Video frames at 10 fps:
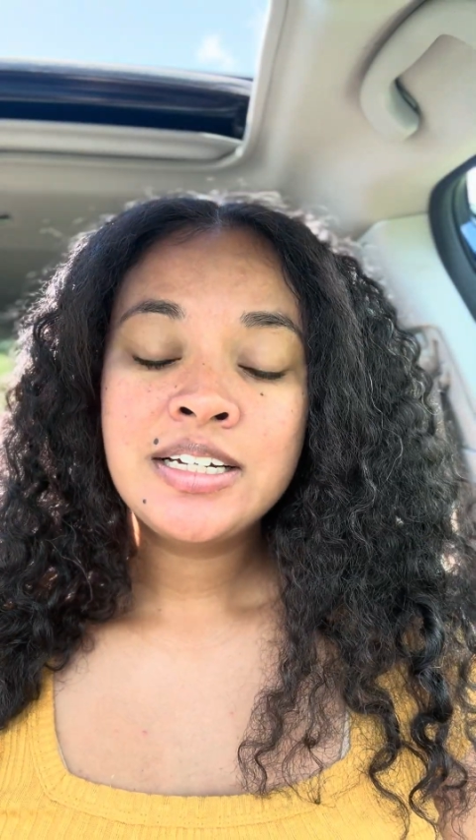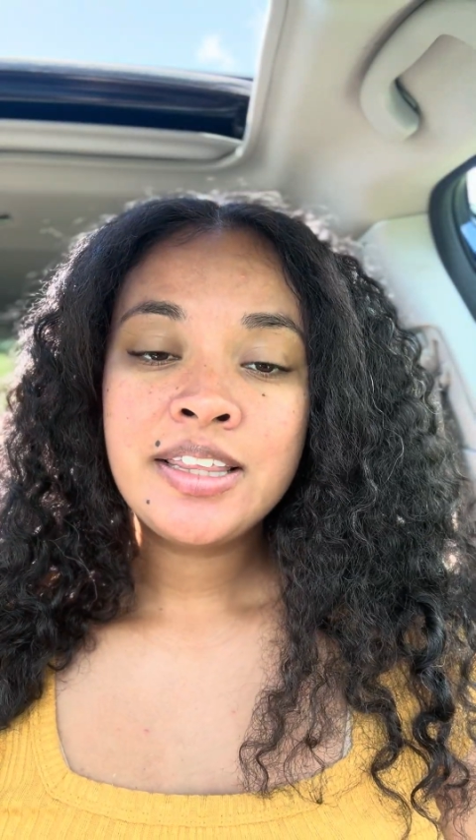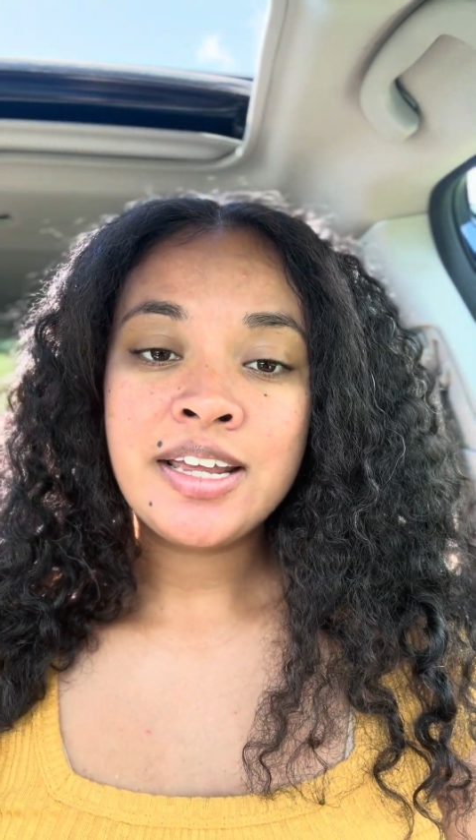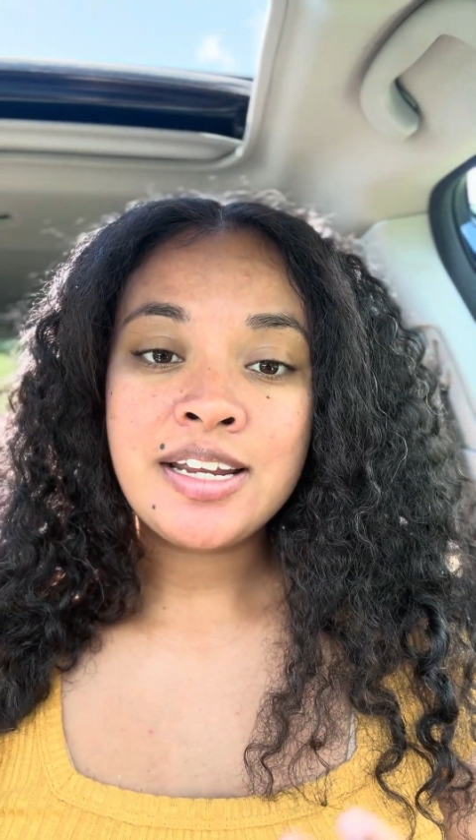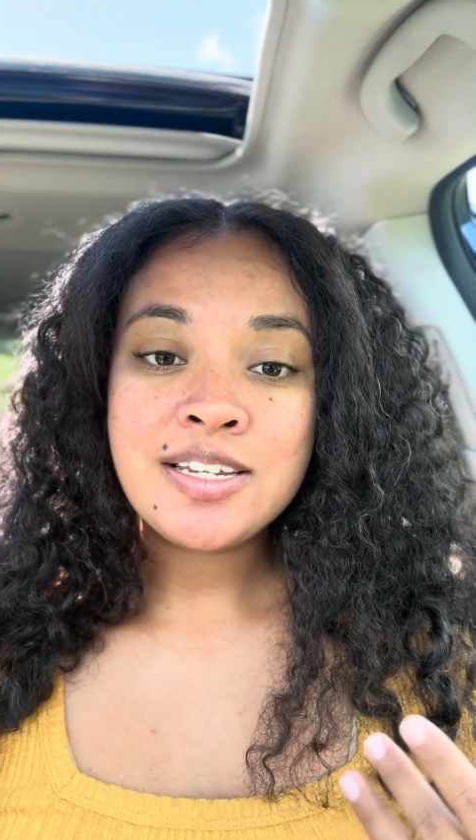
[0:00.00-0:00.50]

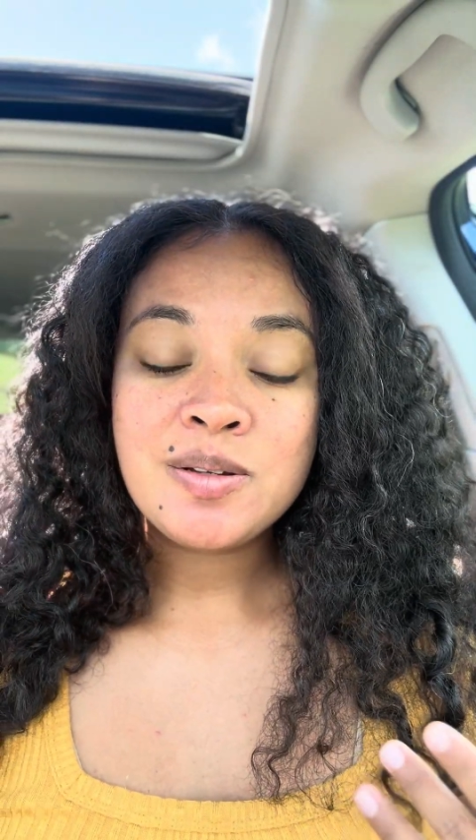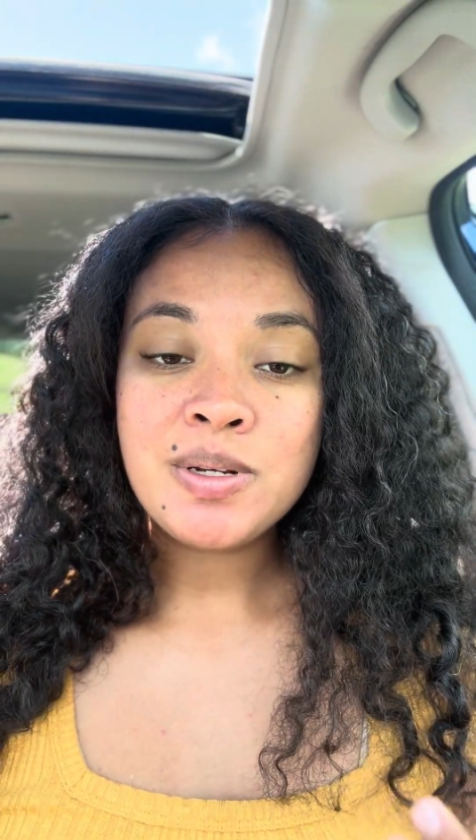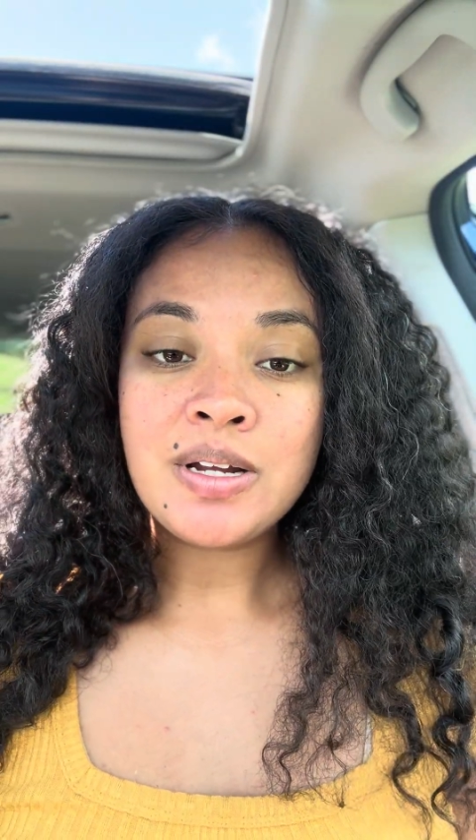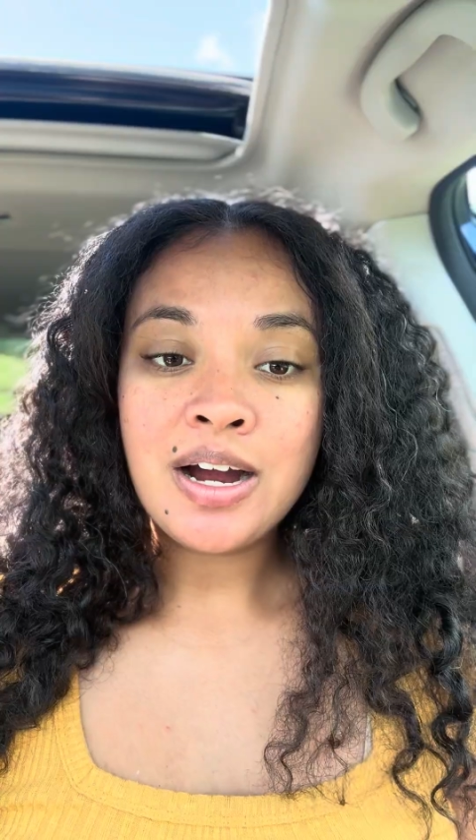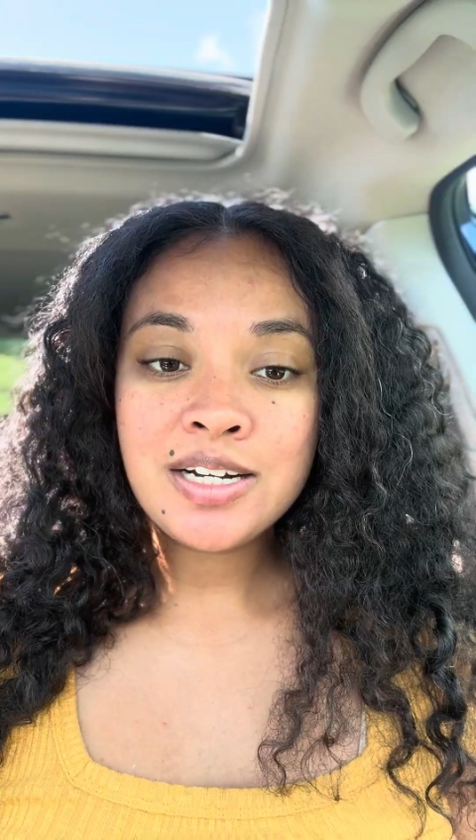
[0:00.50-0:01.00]
that needs to be
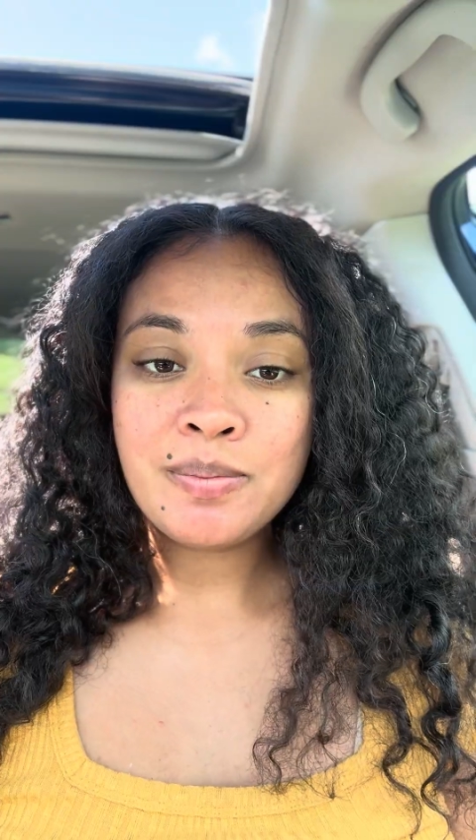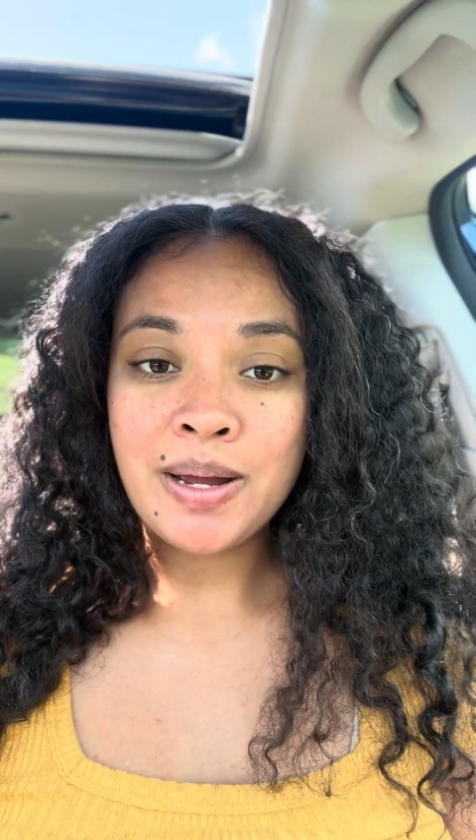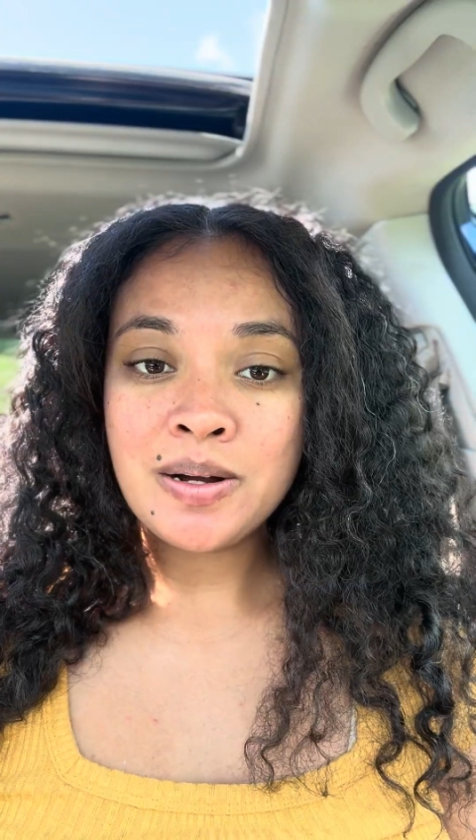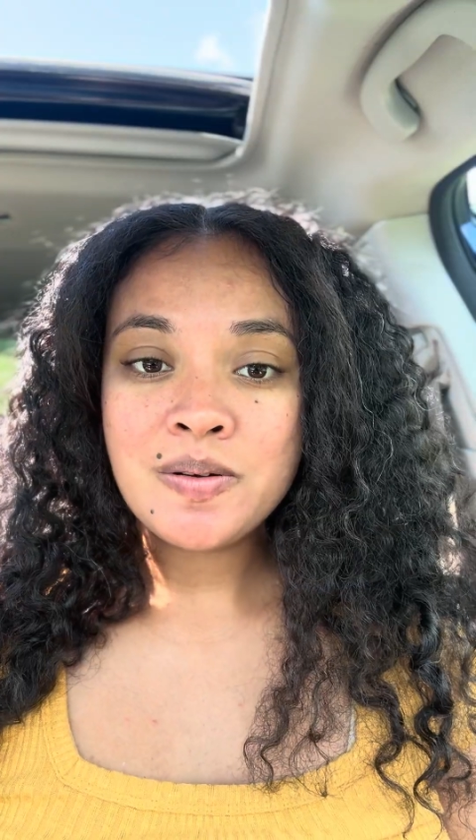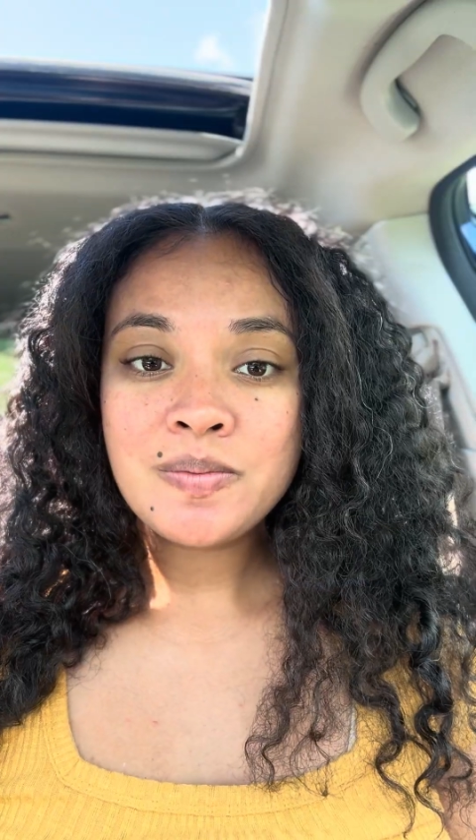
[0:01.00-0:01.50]
talked
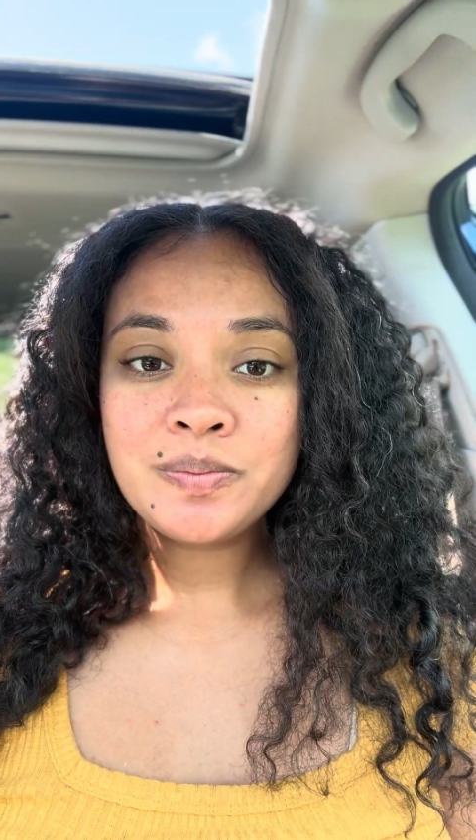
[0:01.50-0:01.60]
about